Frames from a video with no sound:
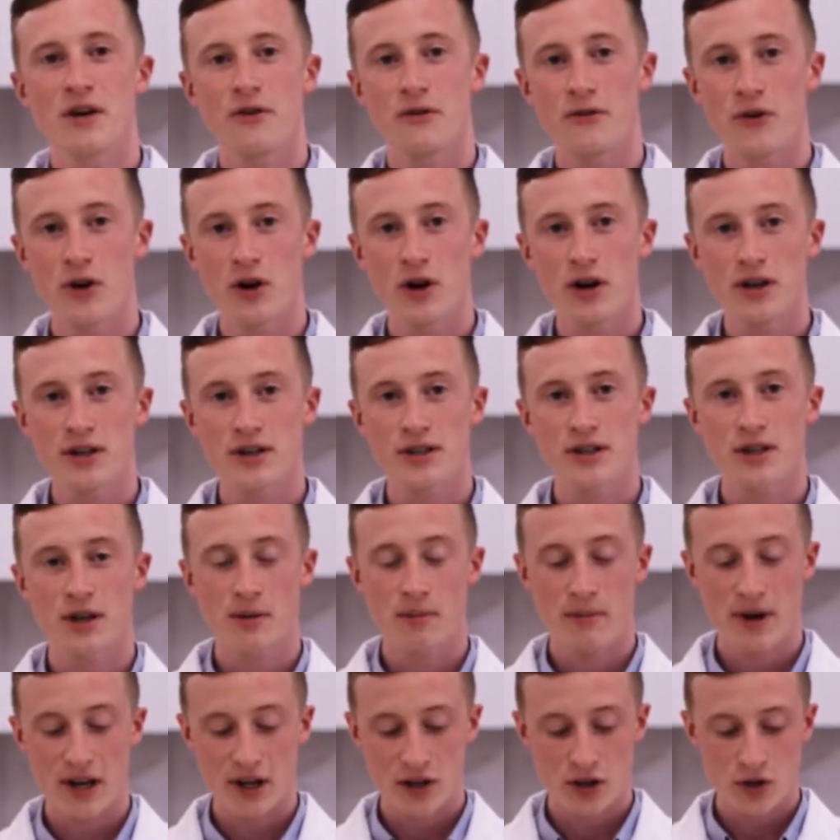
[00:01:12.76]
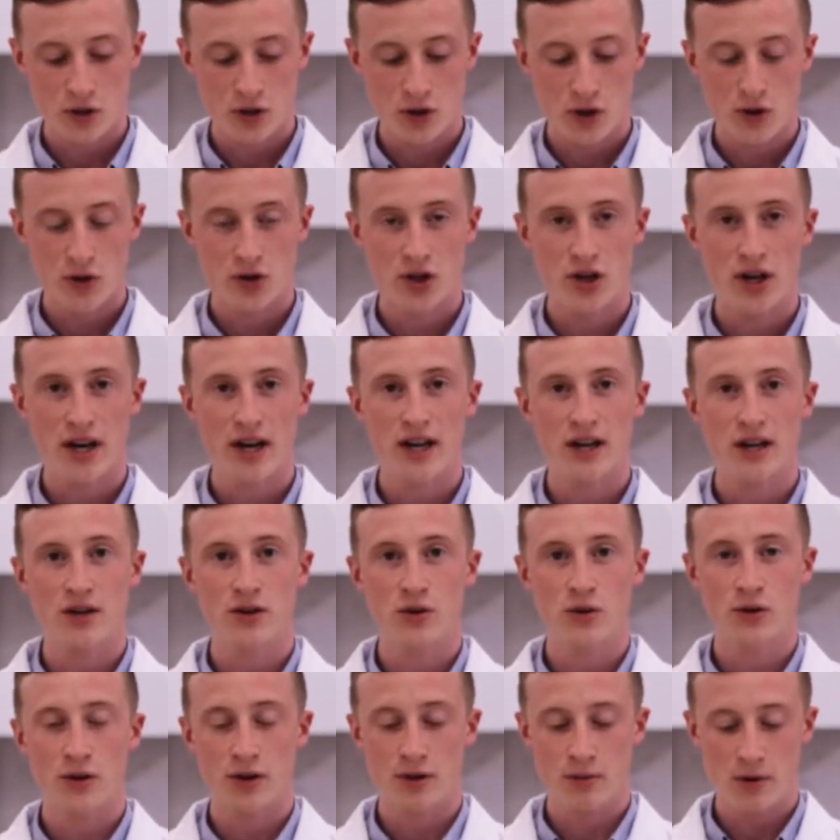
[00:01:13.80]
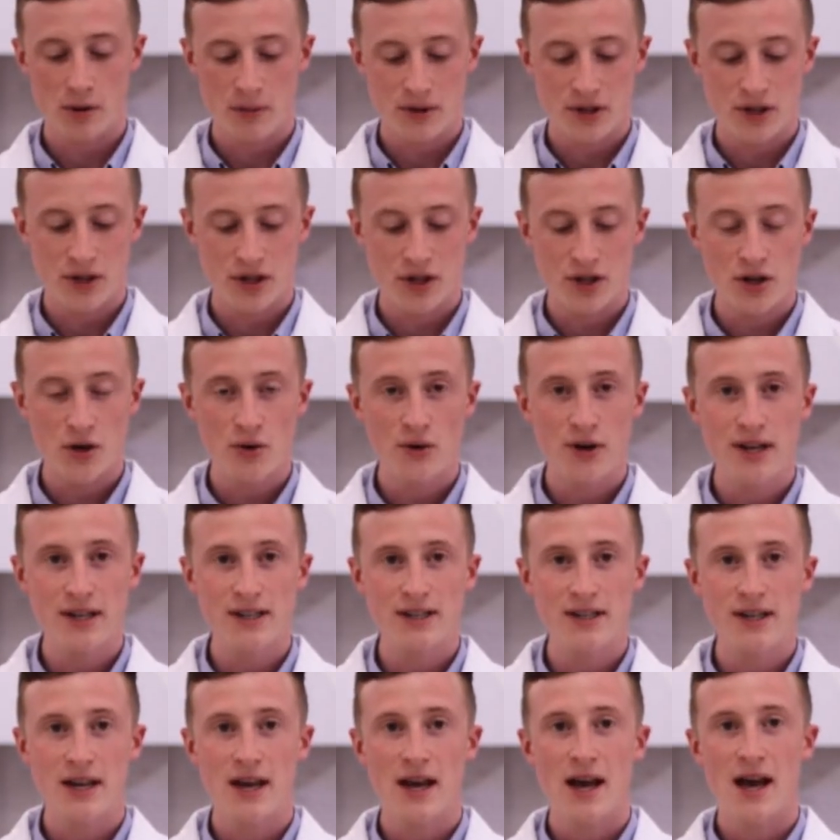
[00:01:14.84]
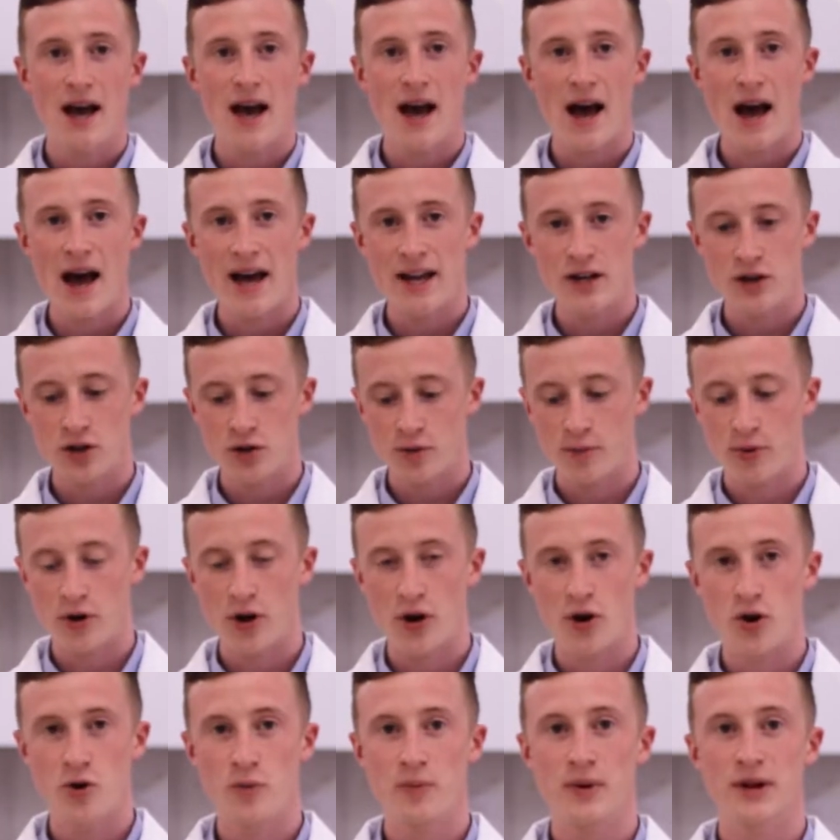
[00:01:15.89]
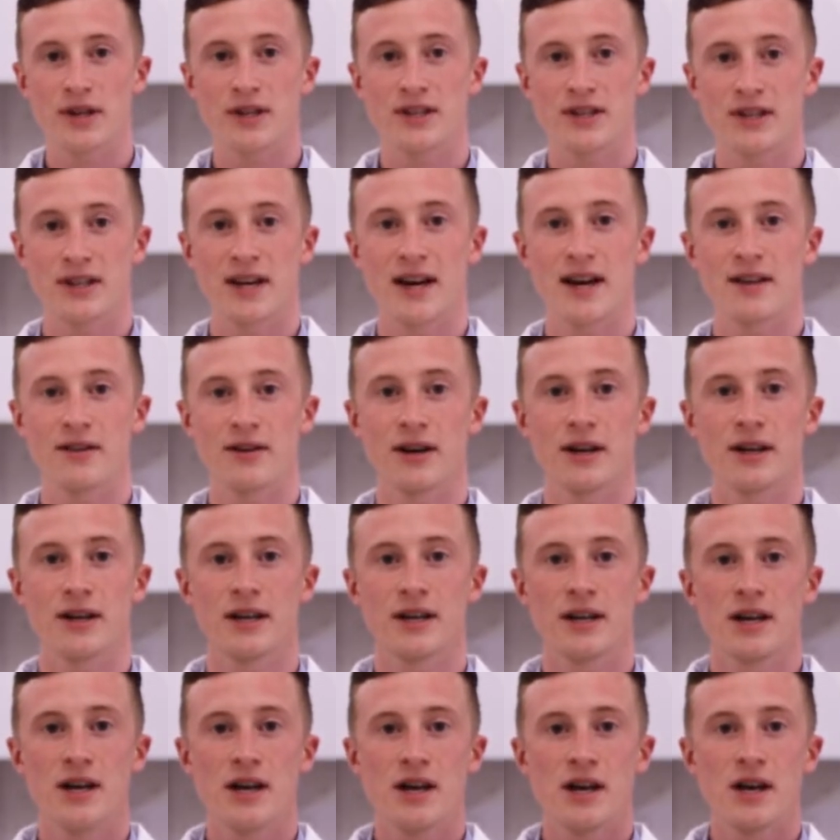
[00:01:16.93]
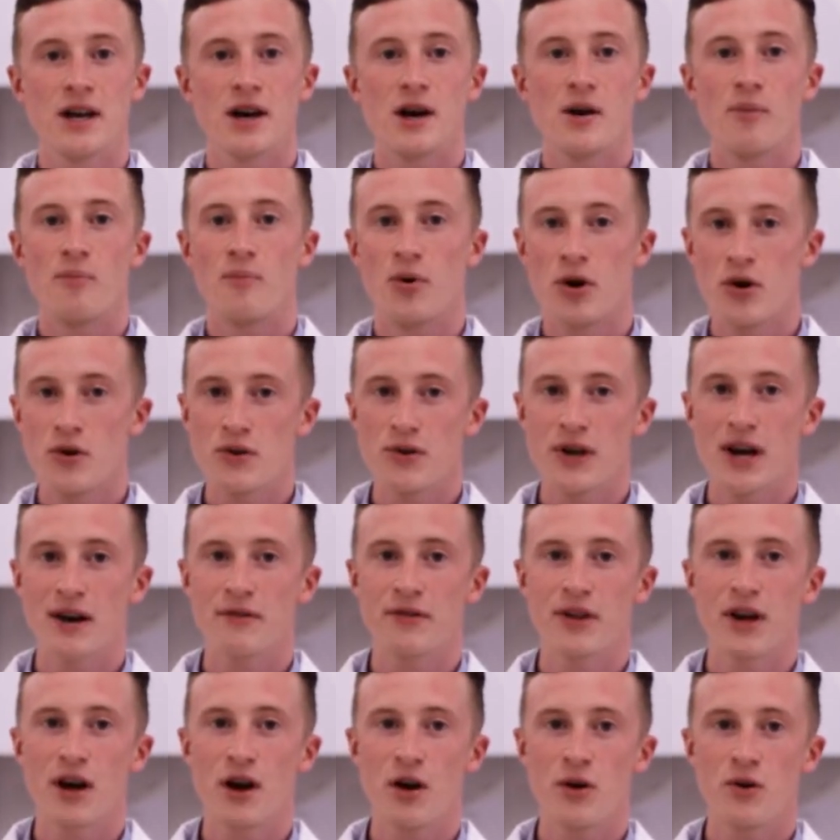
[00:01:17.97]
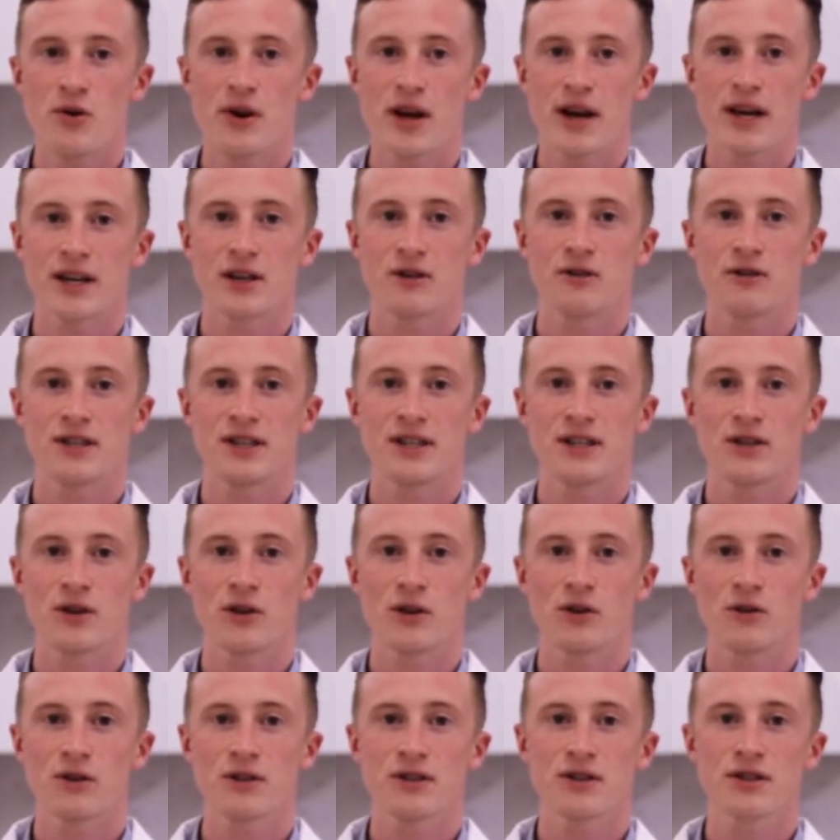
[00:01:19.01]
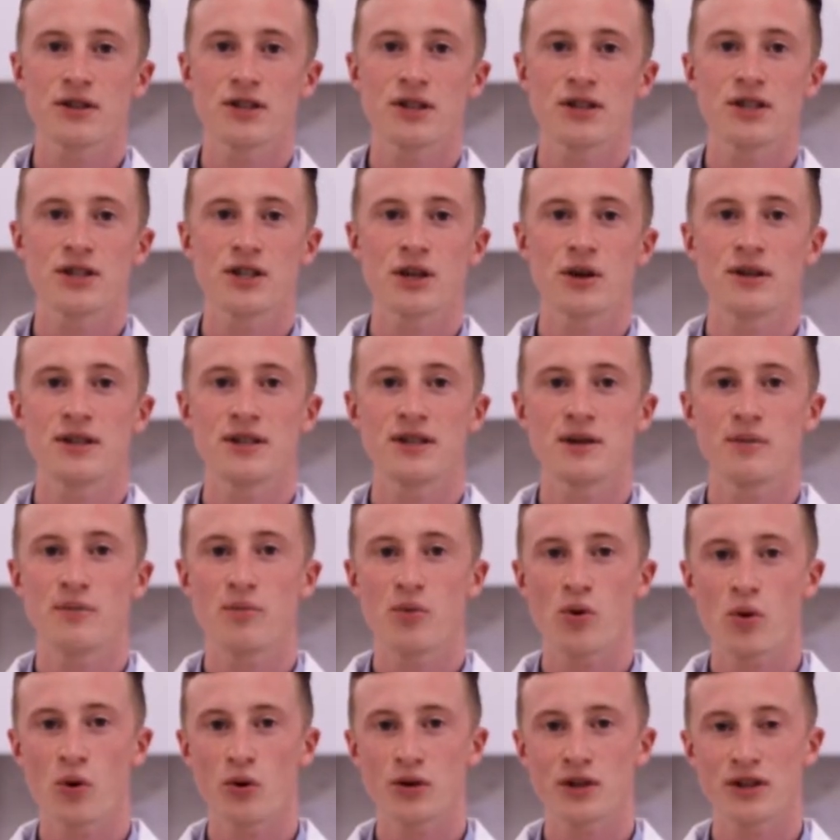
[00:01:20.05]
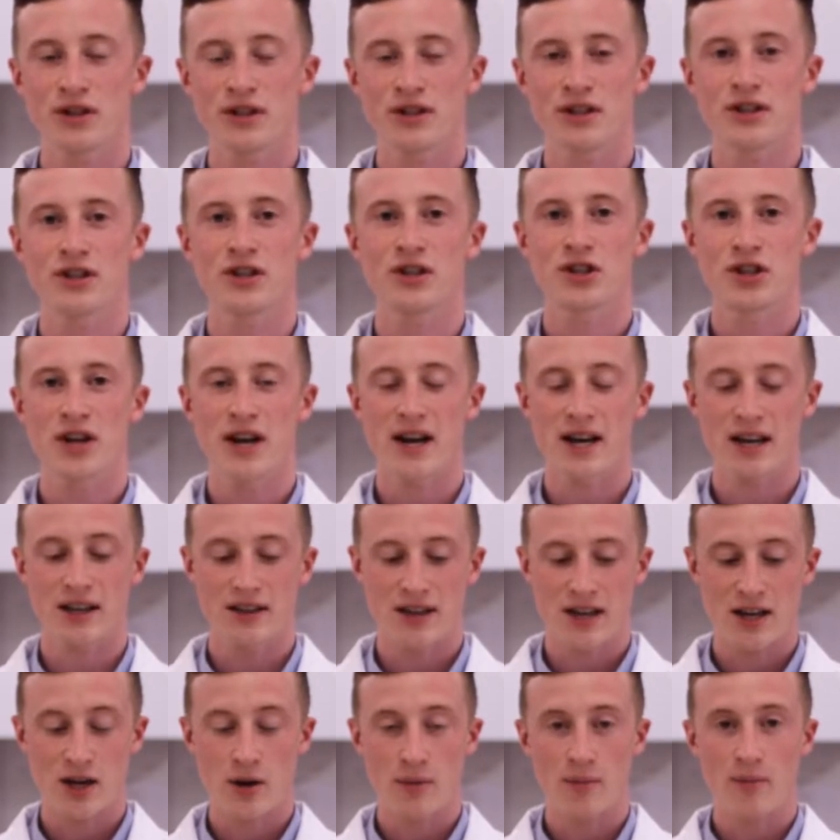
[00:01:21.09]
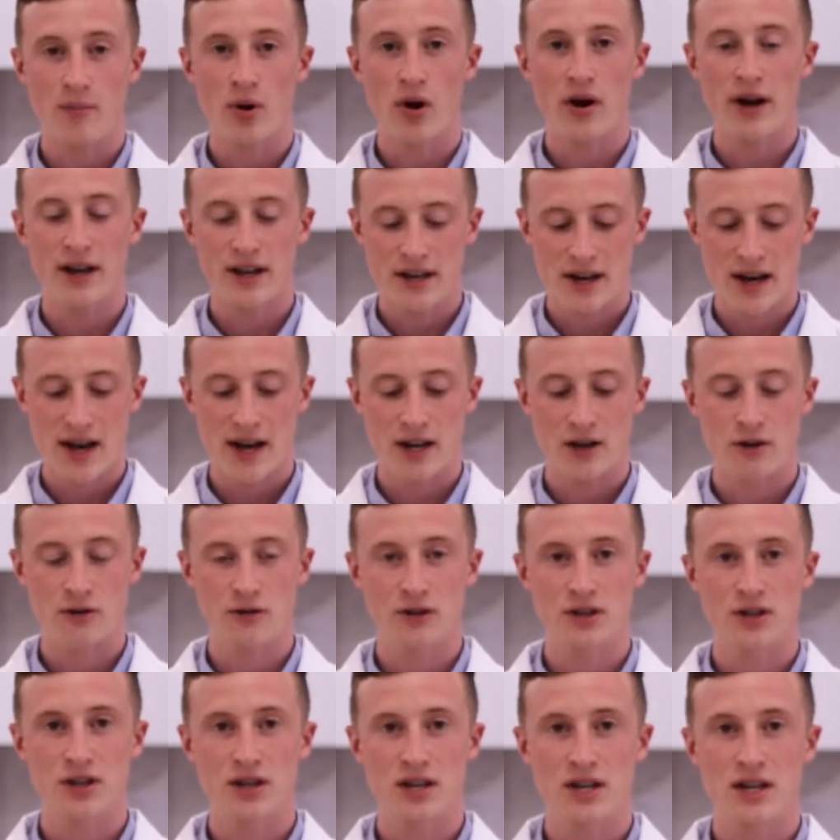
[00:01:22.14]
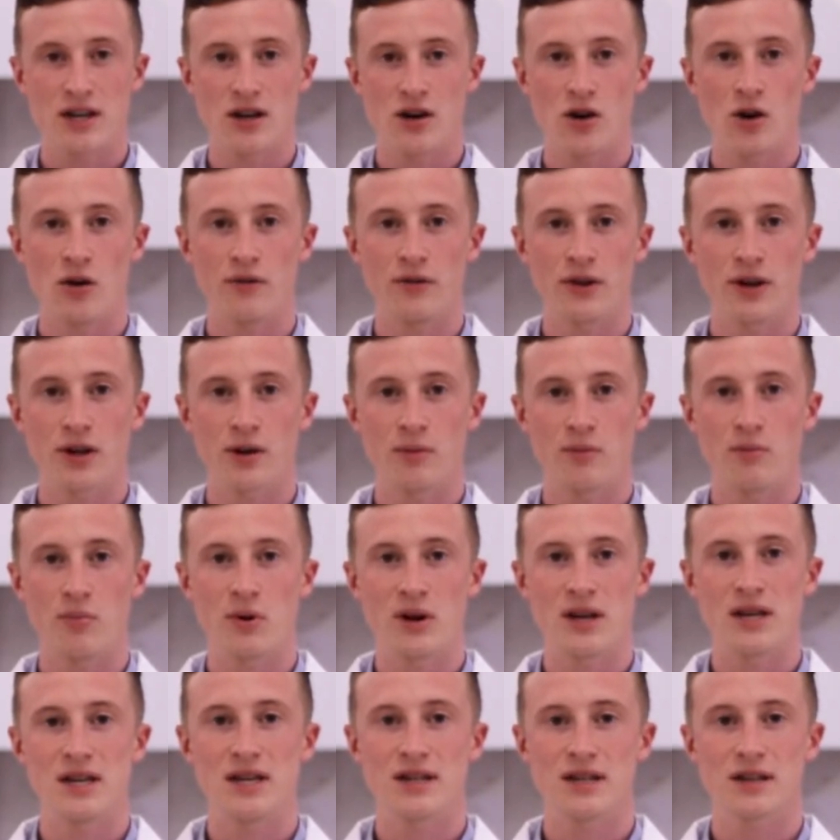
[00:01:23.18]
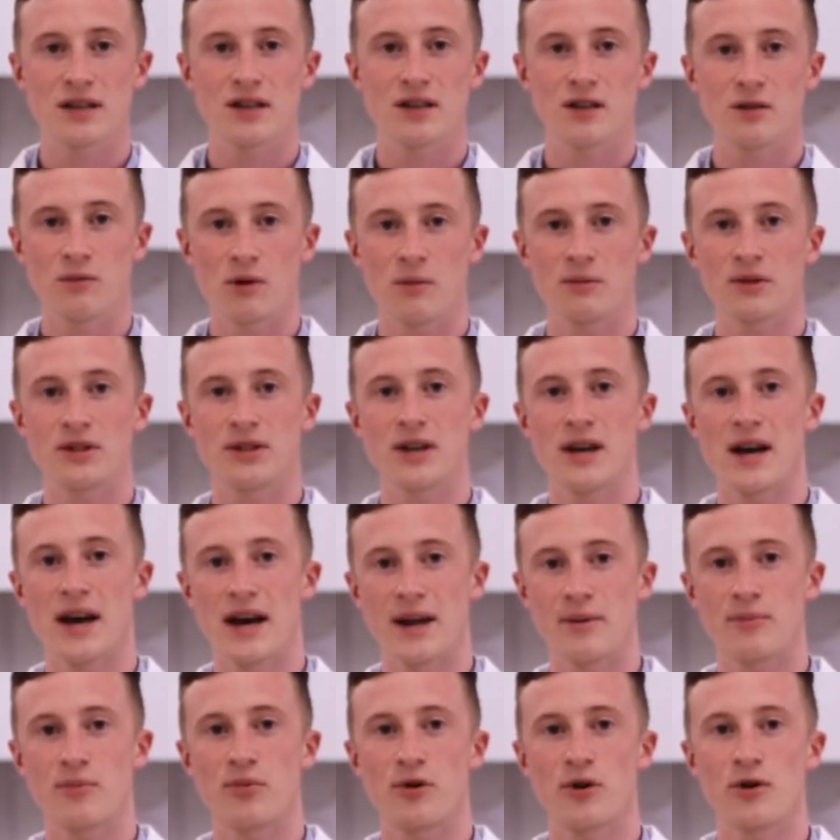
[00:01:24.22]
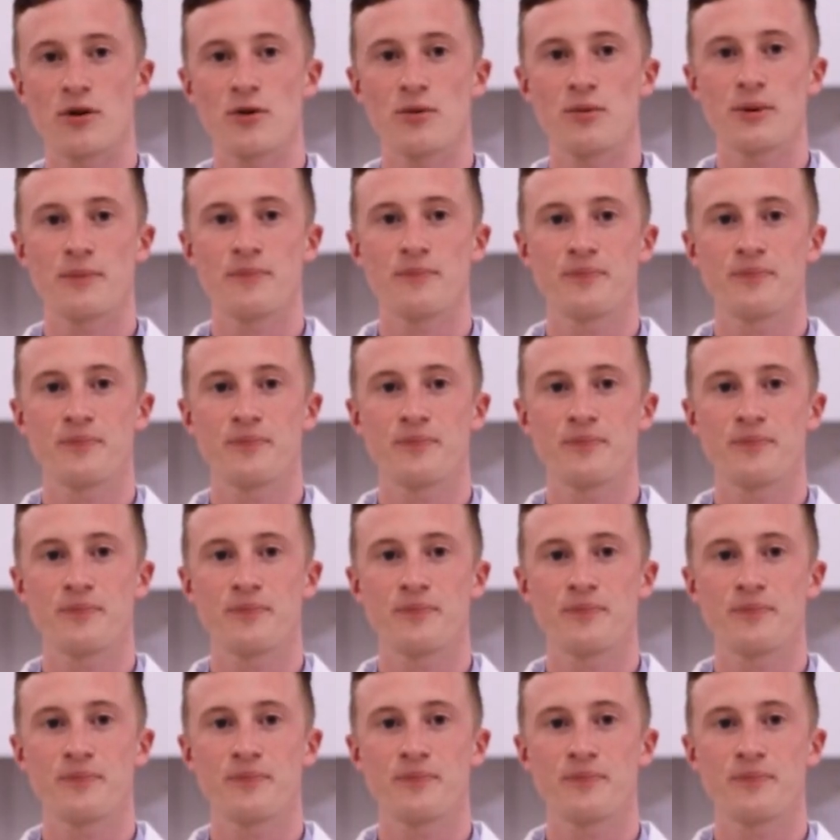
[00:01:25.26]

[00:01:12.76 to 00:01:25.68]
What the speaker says: First, make sure you check your thermometer unit and your probe together. Both have their own accuracy tolerance, so it is important to check the combined accuracy of the complete thermometer and probe.